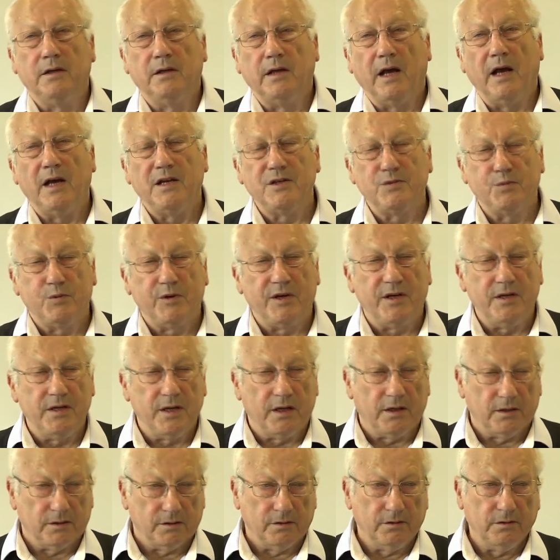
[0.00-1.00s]
as we
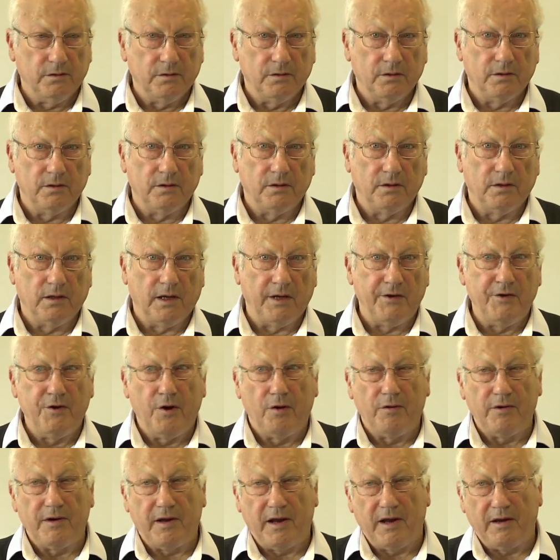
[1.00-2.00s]
know, and
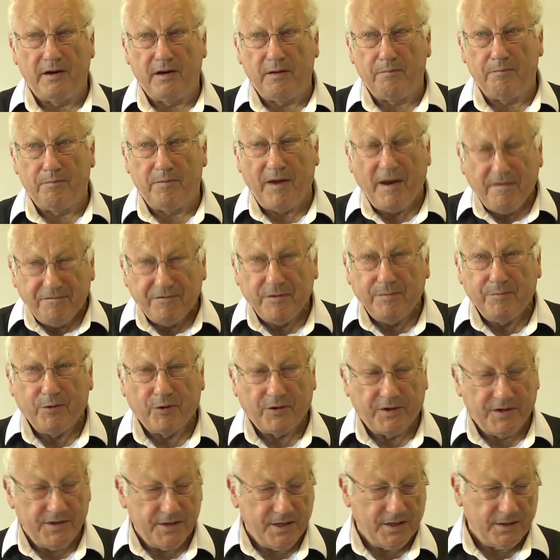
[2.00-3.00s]
not
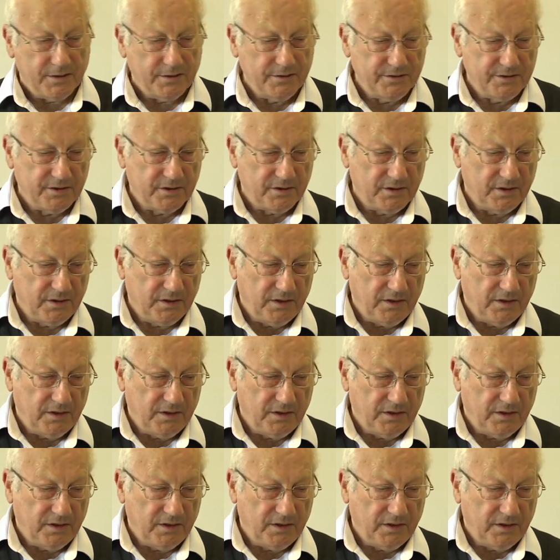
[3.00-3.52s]
everybody knows,